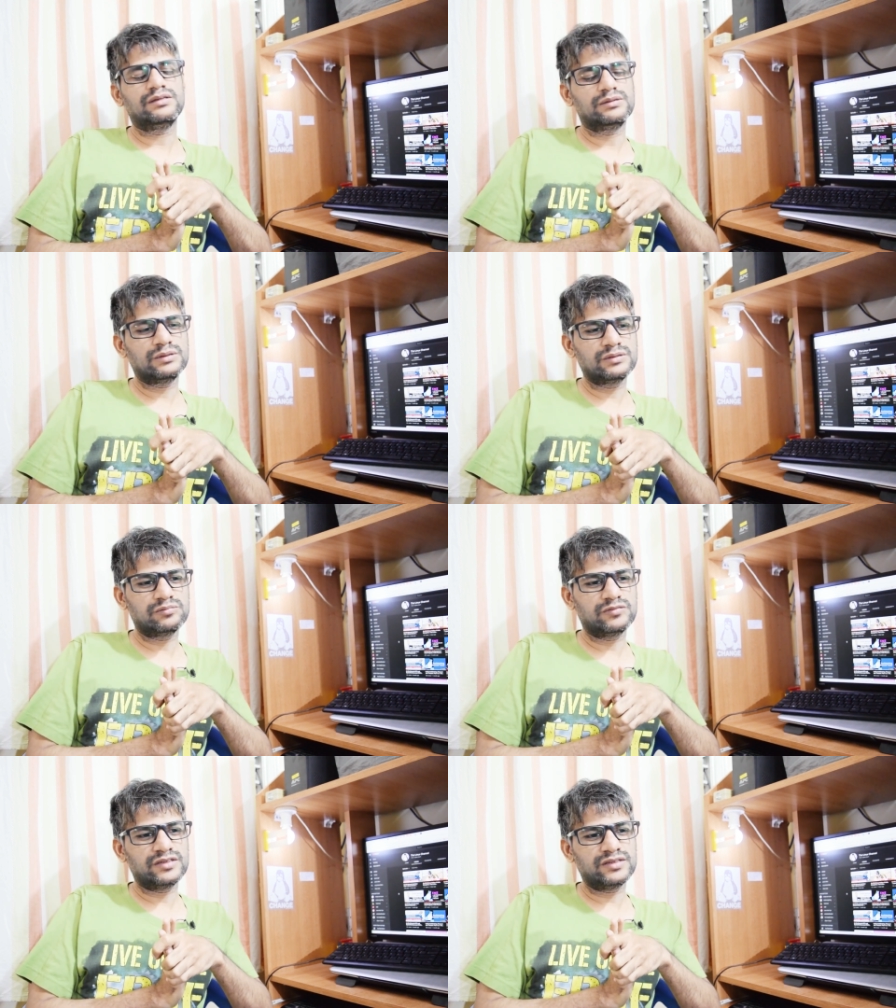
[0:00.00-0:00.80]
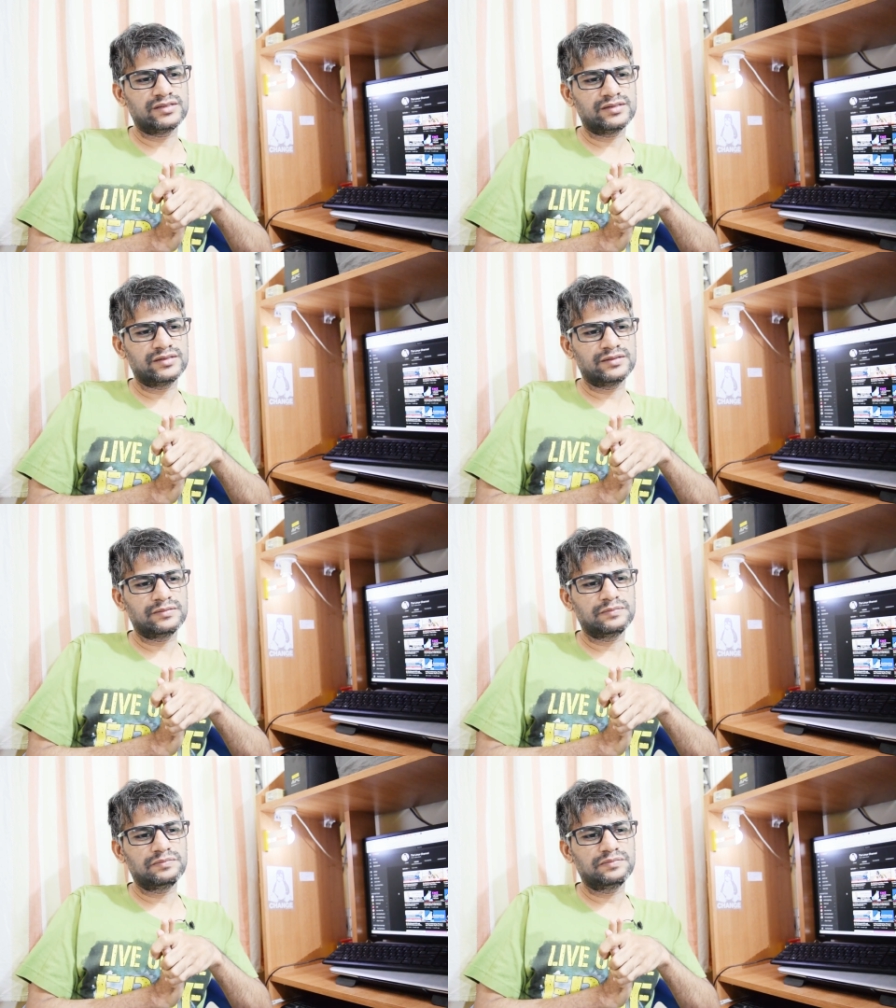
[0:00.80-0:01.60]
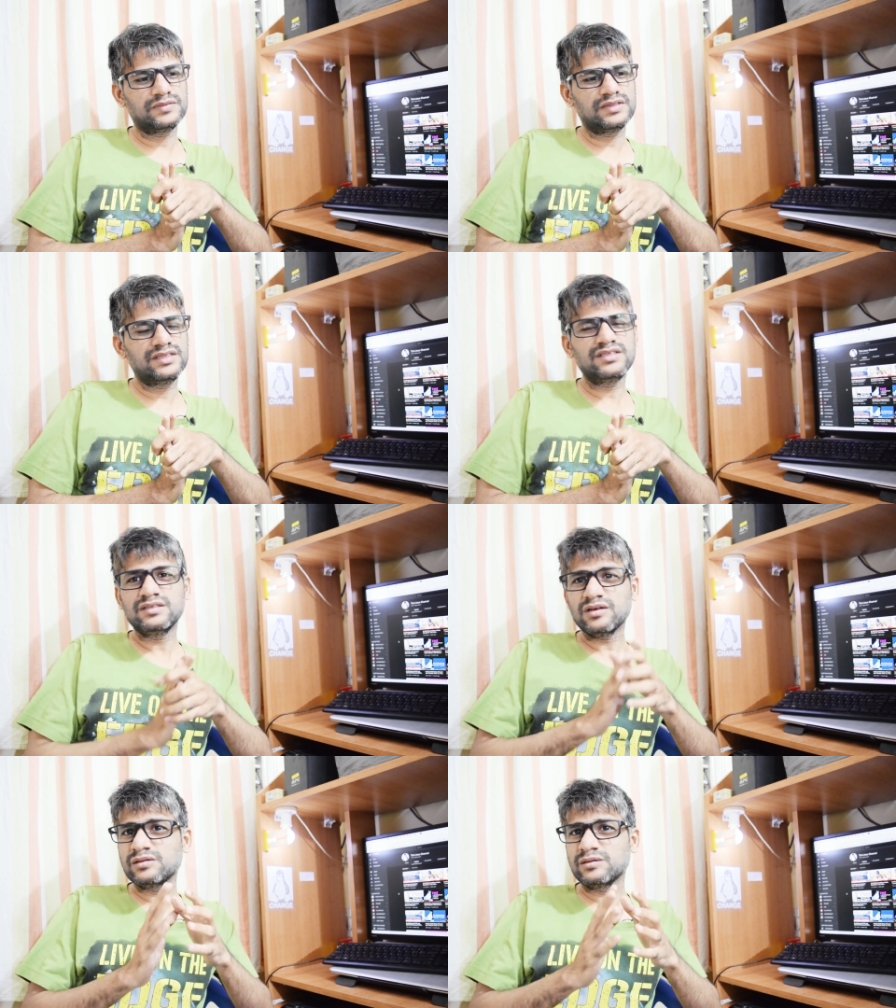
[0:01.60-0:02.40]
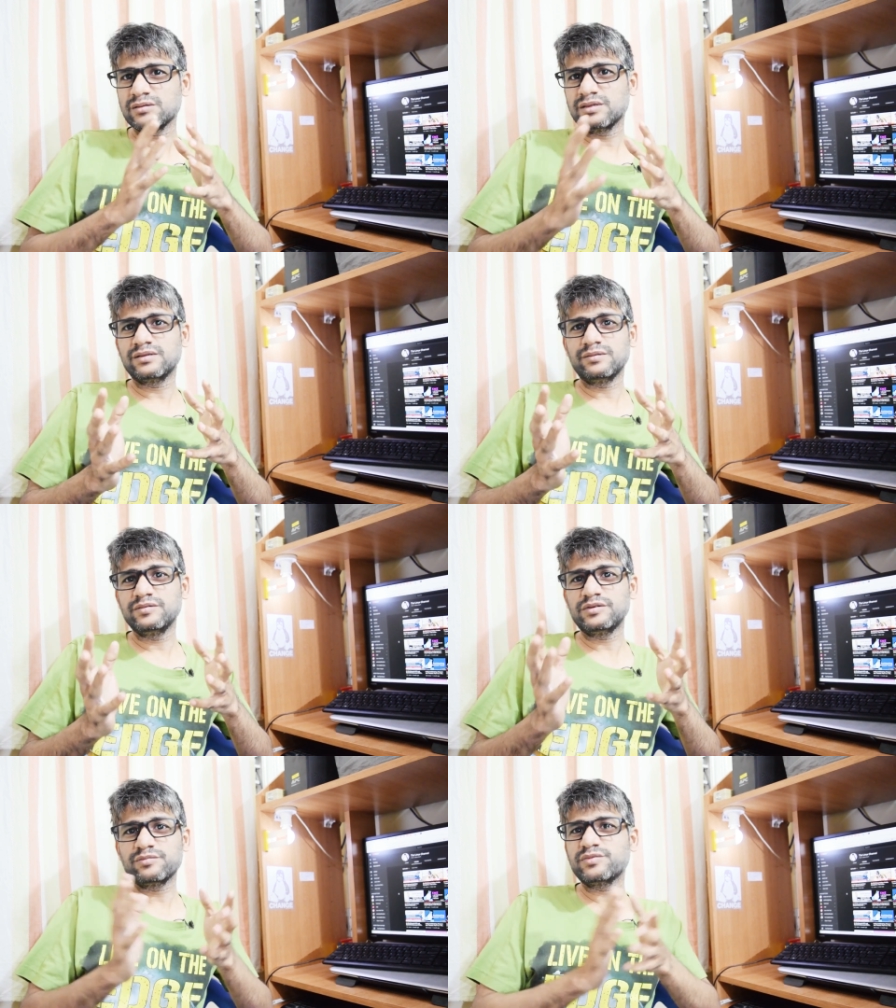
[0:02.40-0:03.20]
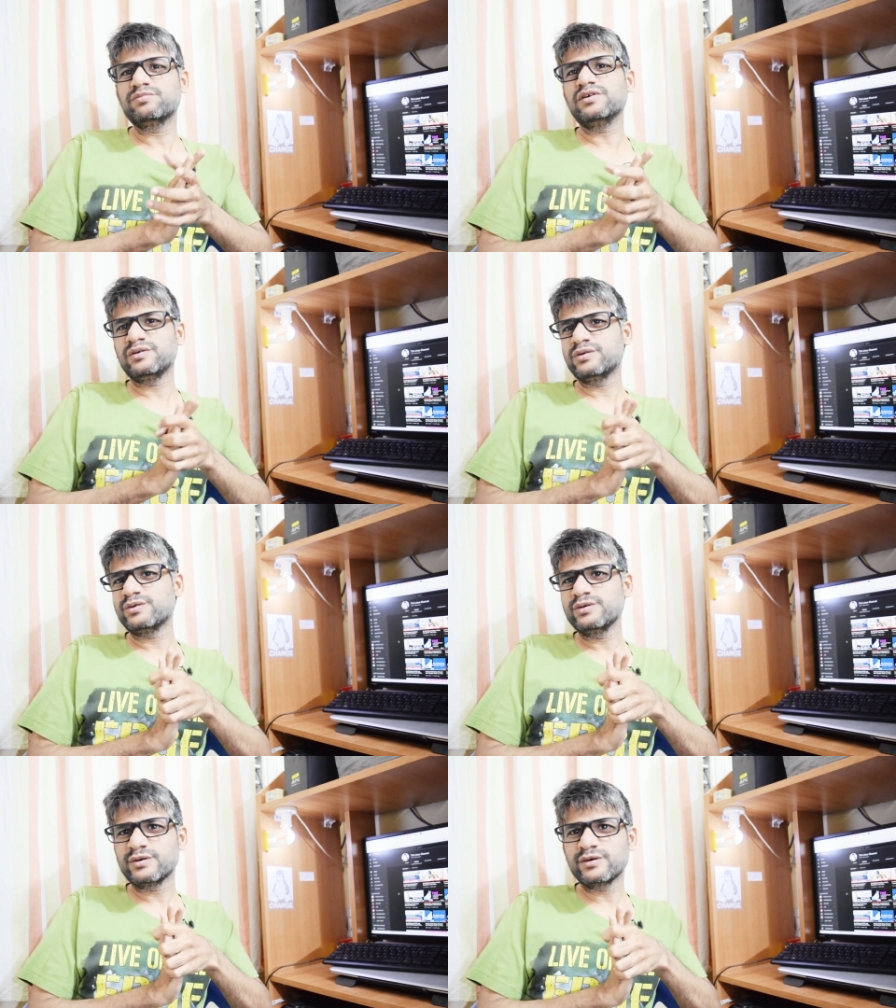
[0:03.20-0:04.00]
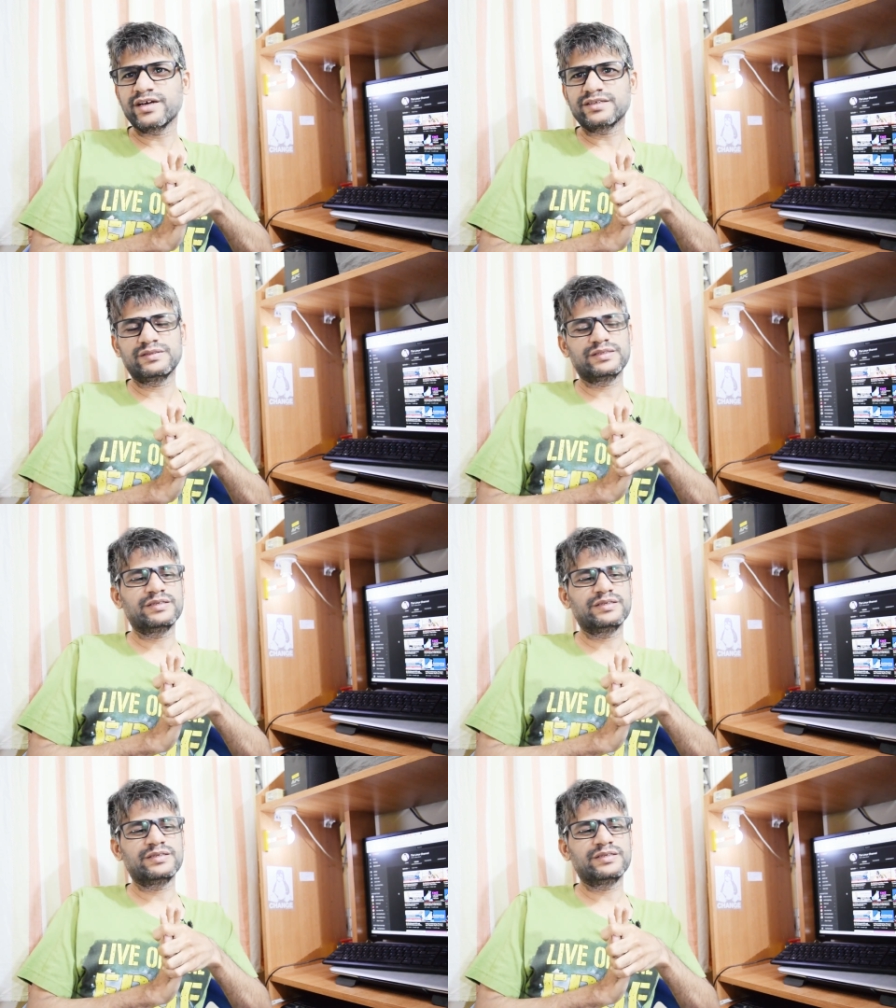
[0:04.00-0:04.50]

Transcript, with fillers: So uh, this also, you know, people don't know actually.